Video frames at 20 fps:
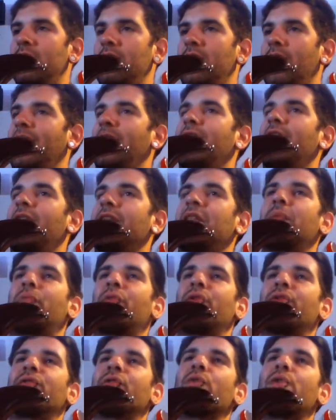And it got to the
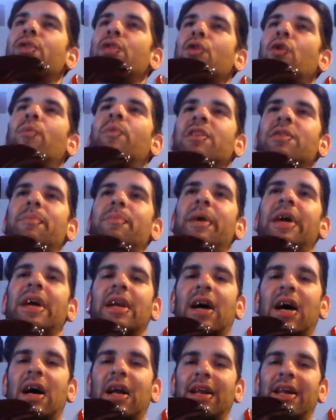point there was so much paint
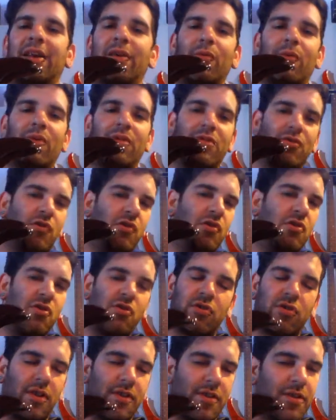on it, it was
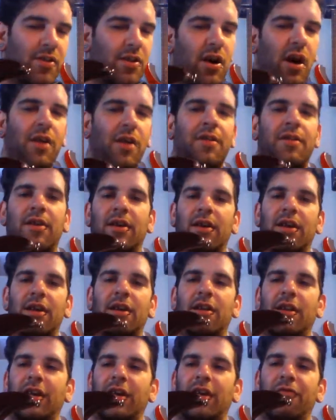just disgusting. And
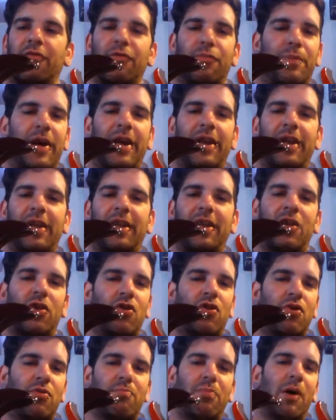like if you painted it, it
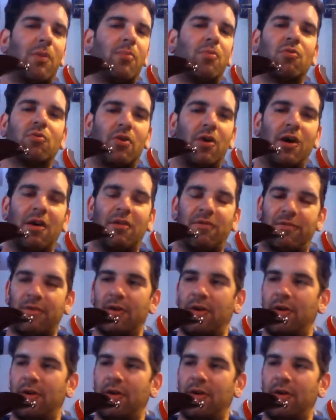just bubbled off.